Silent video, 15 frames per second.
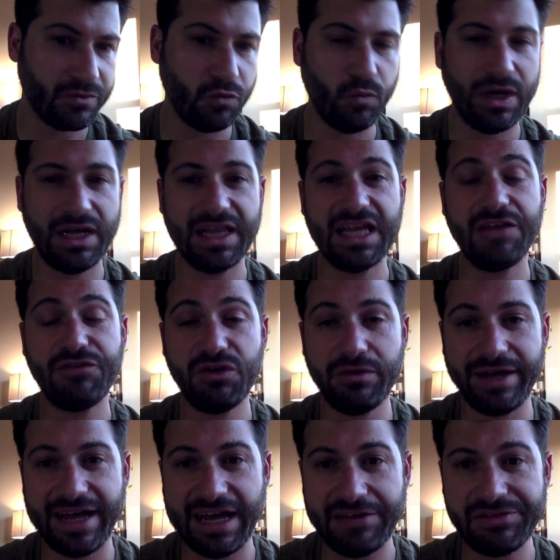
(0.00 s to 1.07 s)
Well, if you
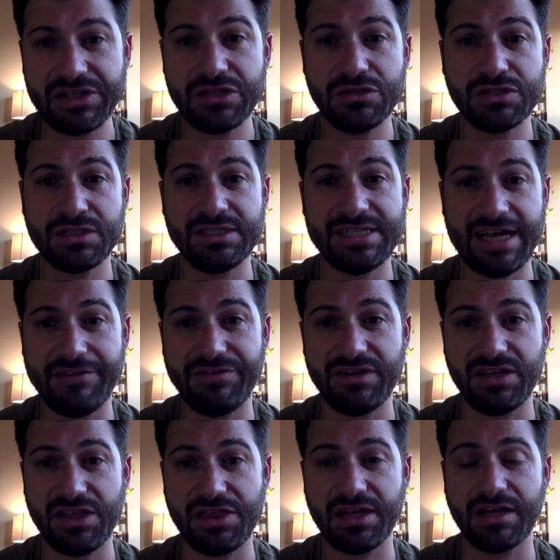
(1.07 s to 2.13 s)
have, then you should
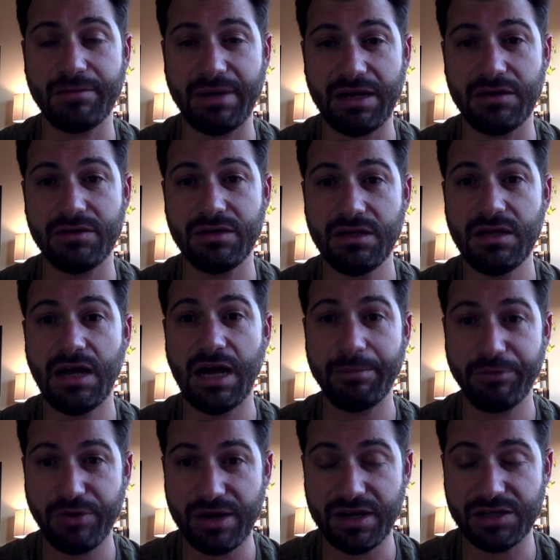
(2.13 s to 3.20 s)
definitely think about
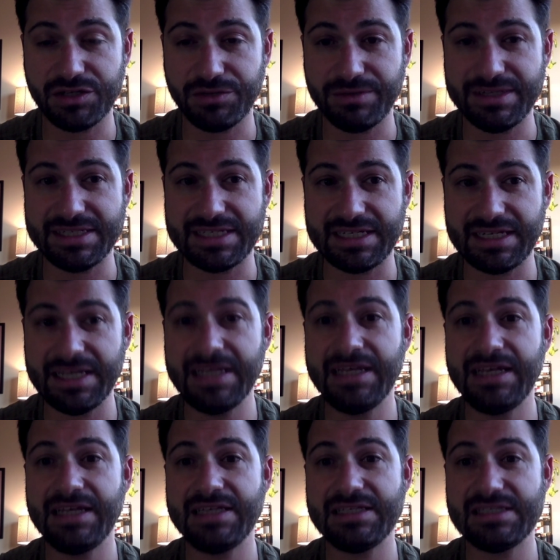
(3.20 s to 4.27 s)
upgrading to Reason
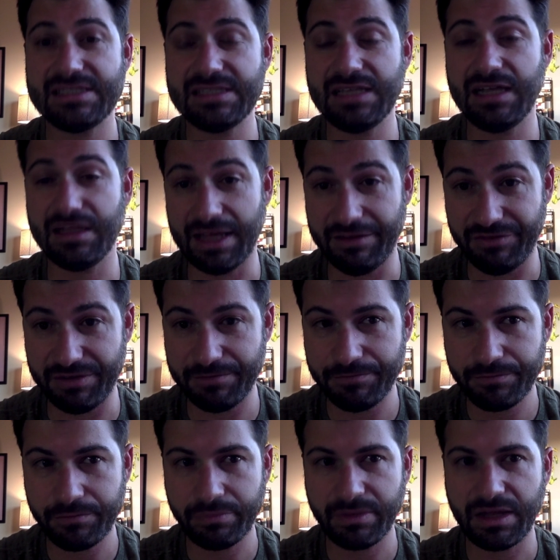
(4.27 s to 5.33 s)
11.
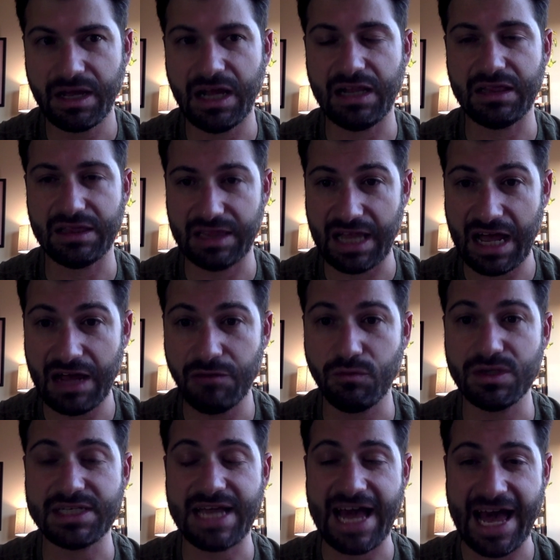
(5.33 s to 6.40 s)
A lot
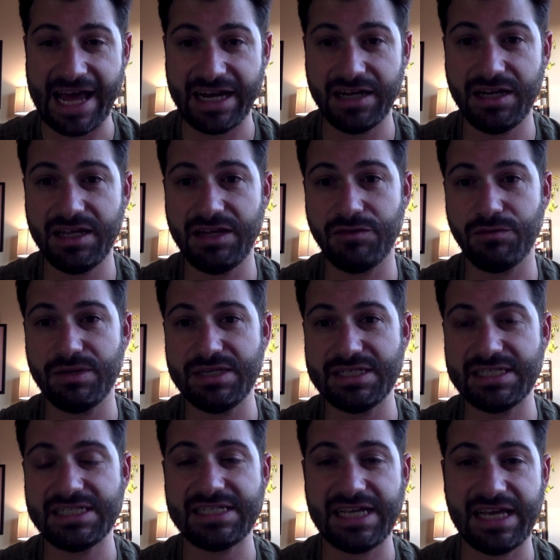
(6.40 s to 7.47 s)
was added in
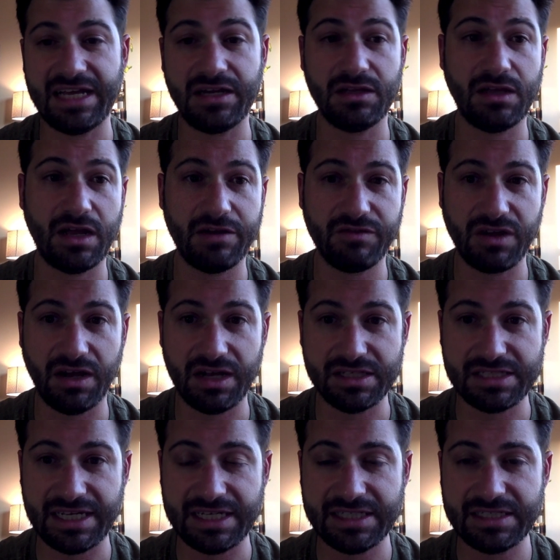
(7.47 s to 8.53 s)
Reason 10, a lot of
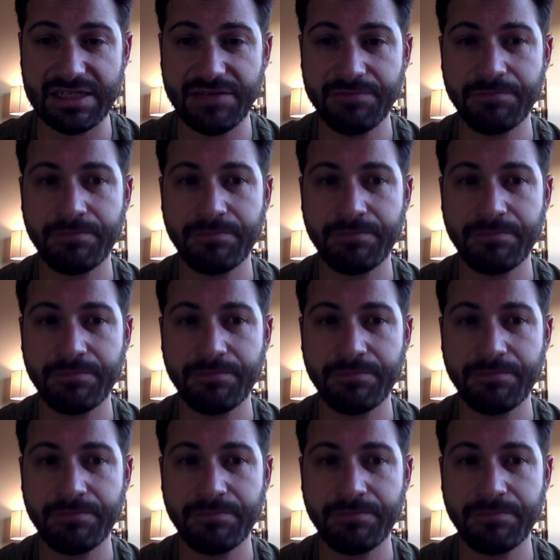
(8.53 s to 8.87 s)
content.